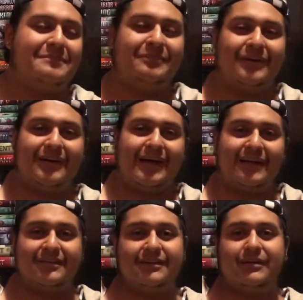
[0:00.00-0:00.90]
But I
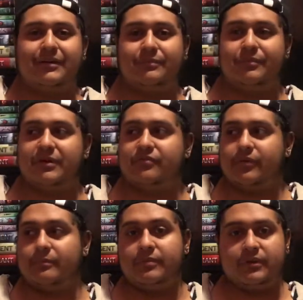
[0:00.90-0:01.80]
took a break
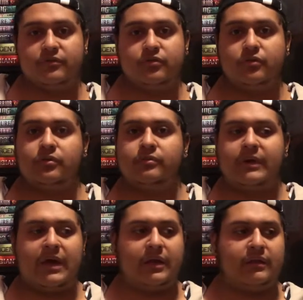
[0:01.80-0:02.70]
from BookTube
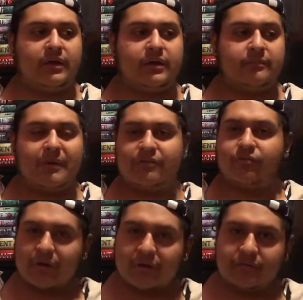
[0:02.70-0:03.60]
and like my
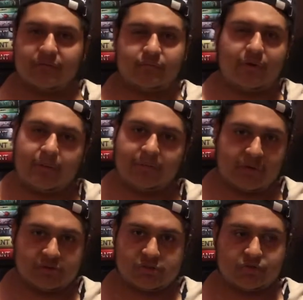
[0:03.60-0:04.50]
friends and family
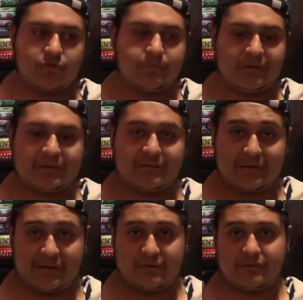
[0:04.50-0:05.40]
in general because I
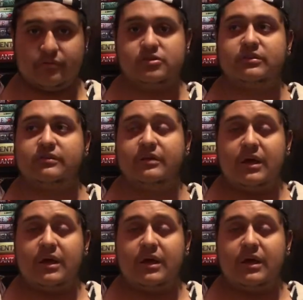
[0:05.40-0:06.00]
needed to just